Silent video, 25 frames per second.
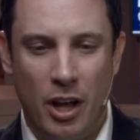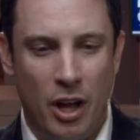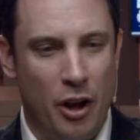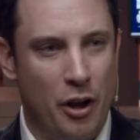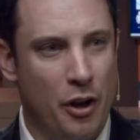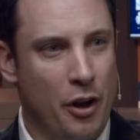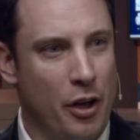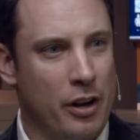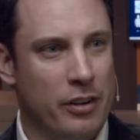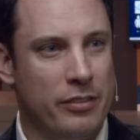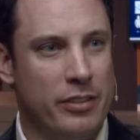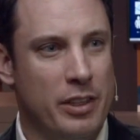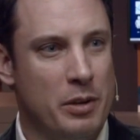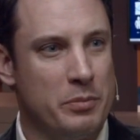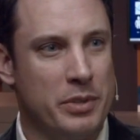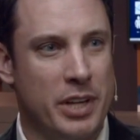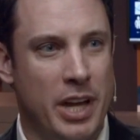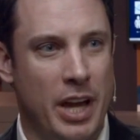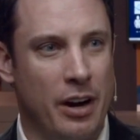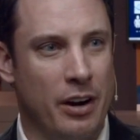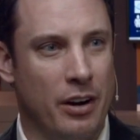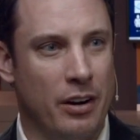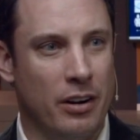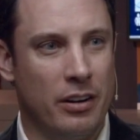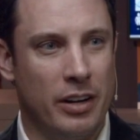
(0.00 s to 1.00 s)
None of them
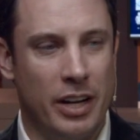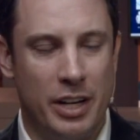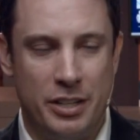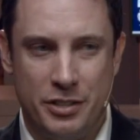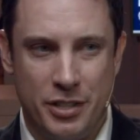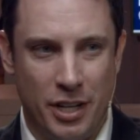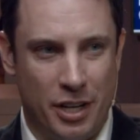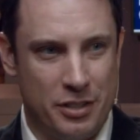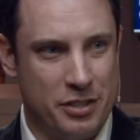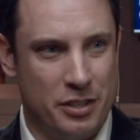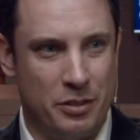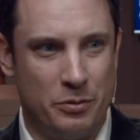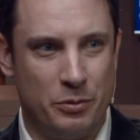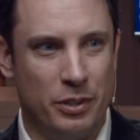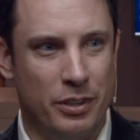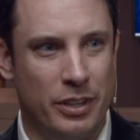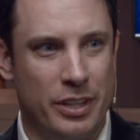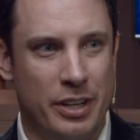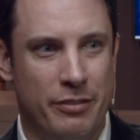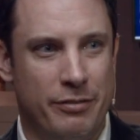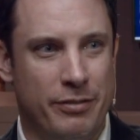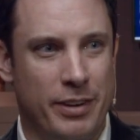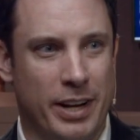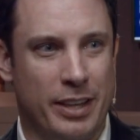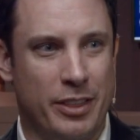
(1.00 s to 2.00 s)
care. It doesn't really
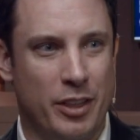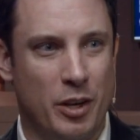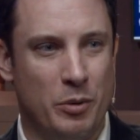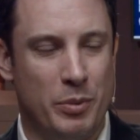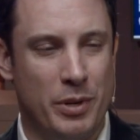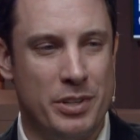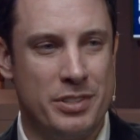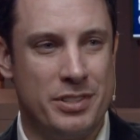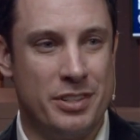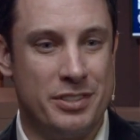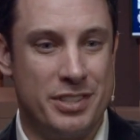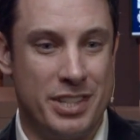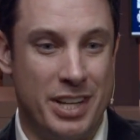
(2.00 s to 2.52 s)
affect their business.